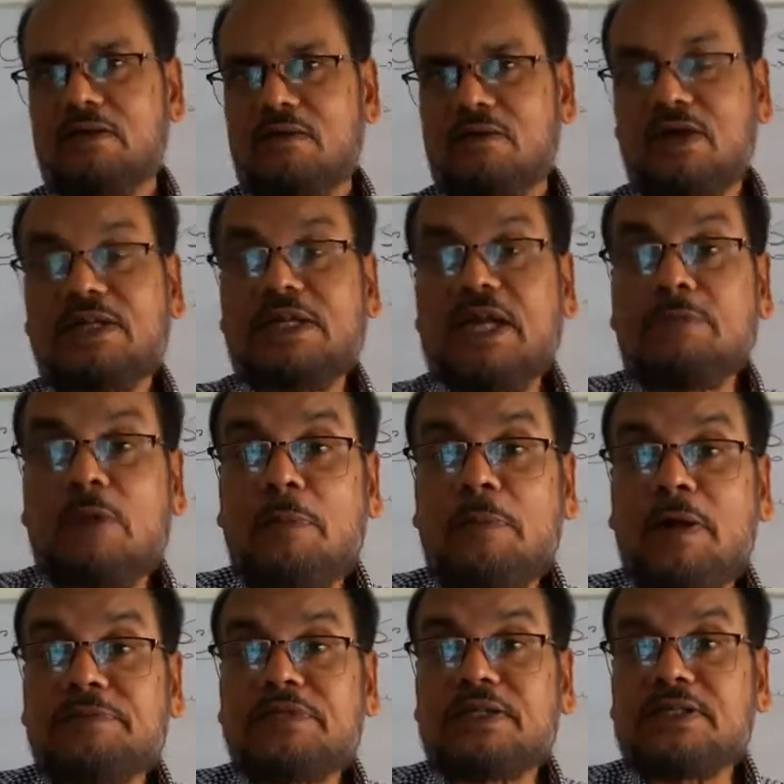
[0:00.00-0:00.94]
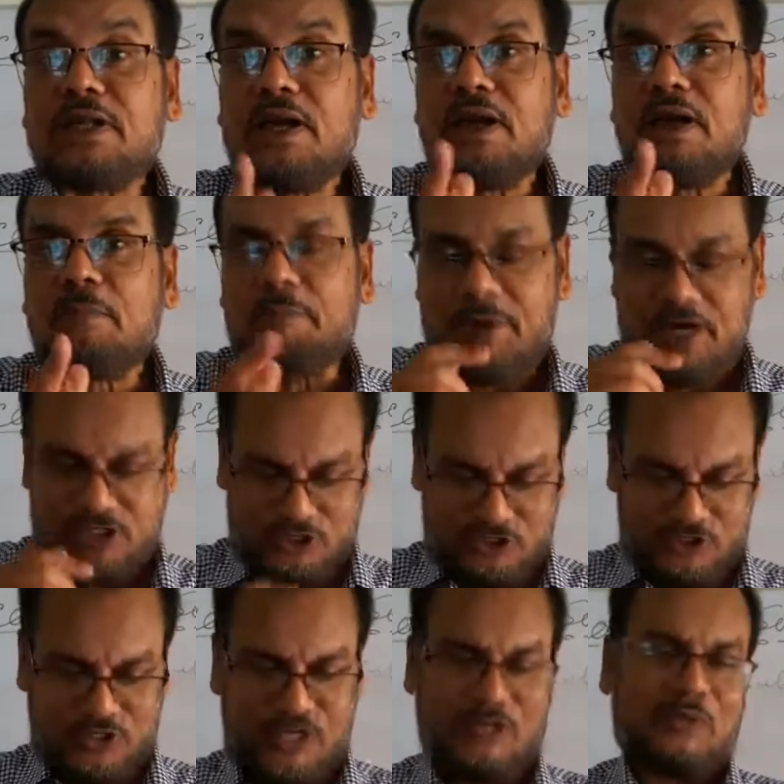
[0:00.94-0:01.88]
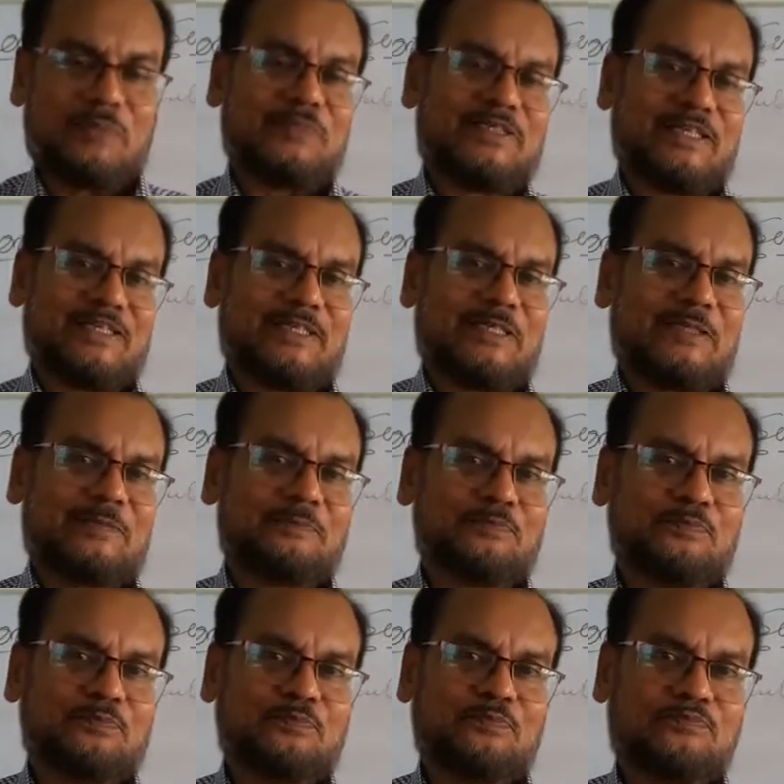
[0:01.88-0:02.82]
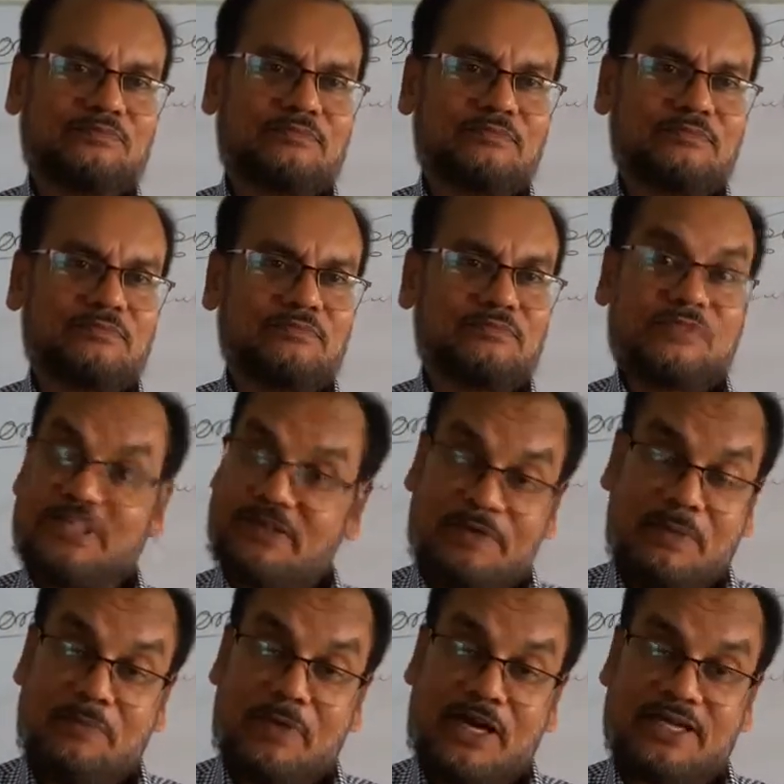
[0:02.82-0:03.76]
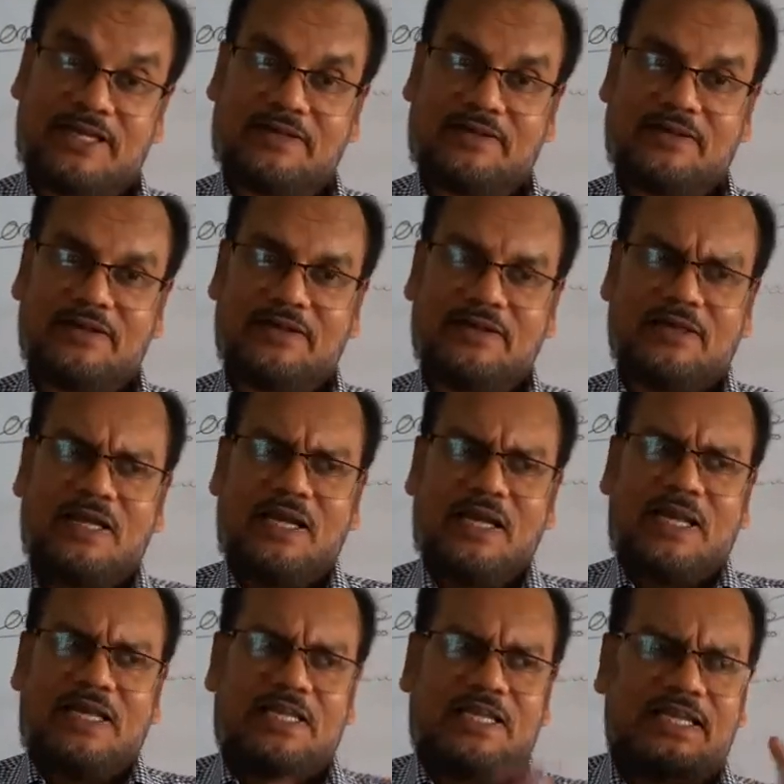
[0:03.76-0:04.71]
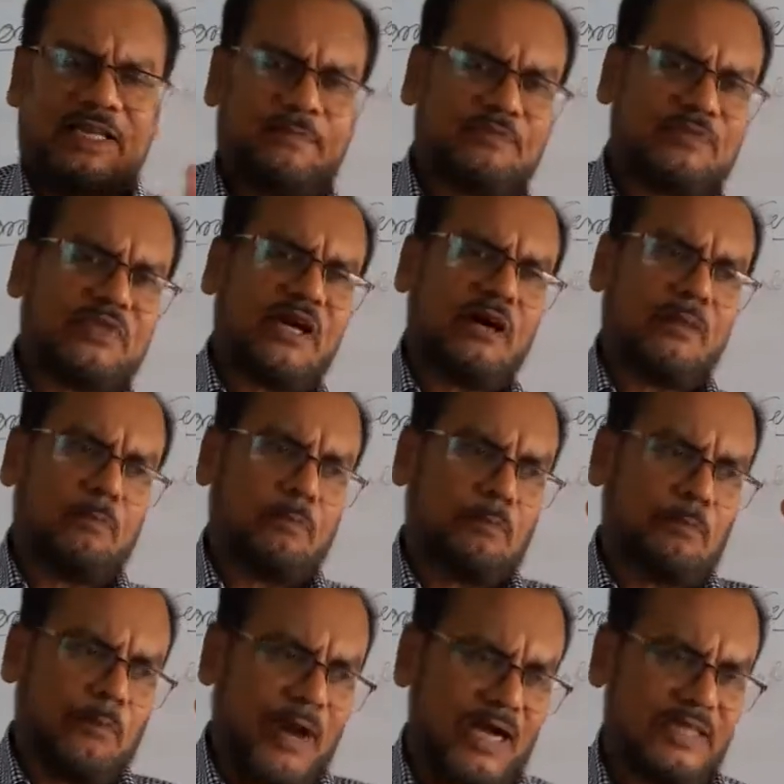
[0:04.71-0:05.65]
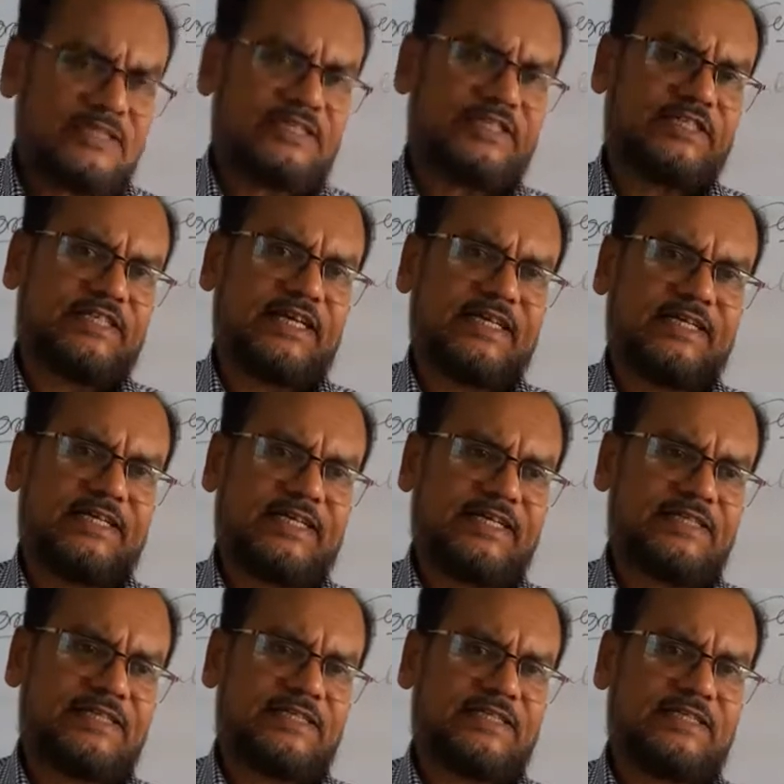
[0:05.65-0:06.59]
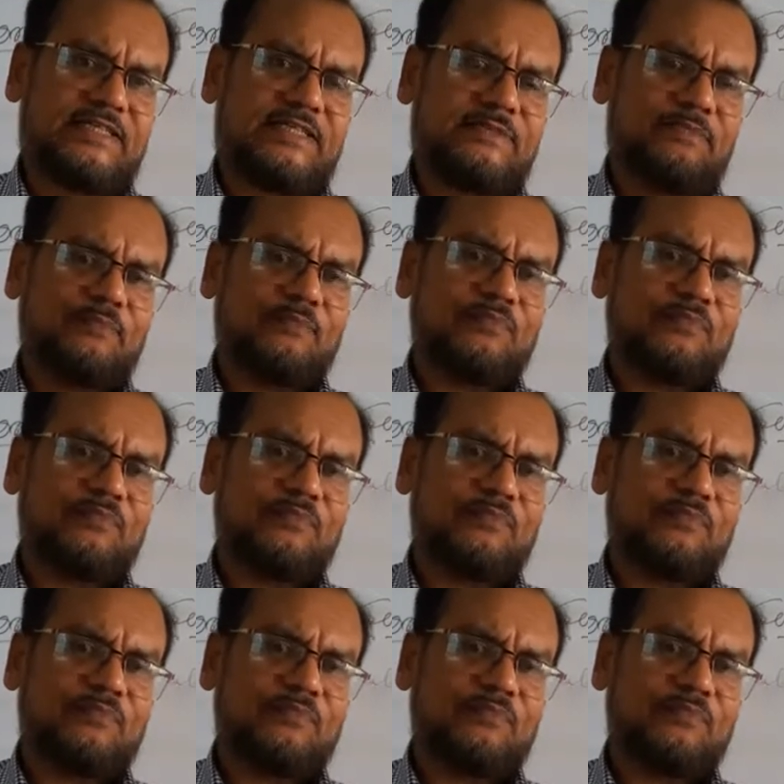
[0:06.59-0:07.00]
what type of object? Personal object. Remember it. If the first sentence